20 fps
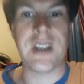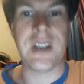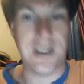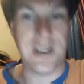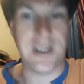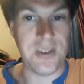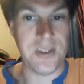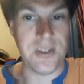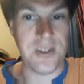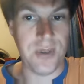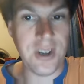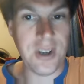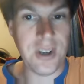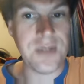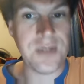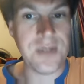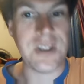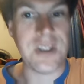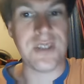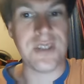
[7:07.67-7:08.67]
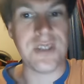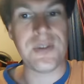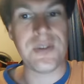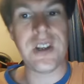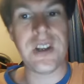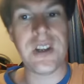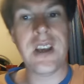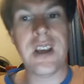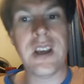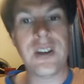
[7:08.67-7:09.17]
In energy production systems,
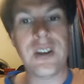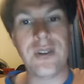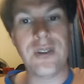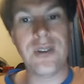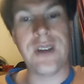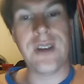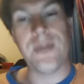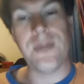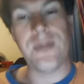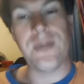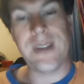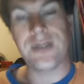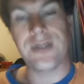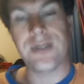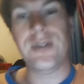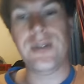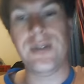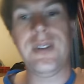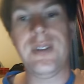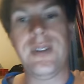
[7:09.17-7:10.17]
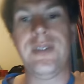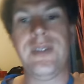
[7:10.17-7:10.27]
you have a metal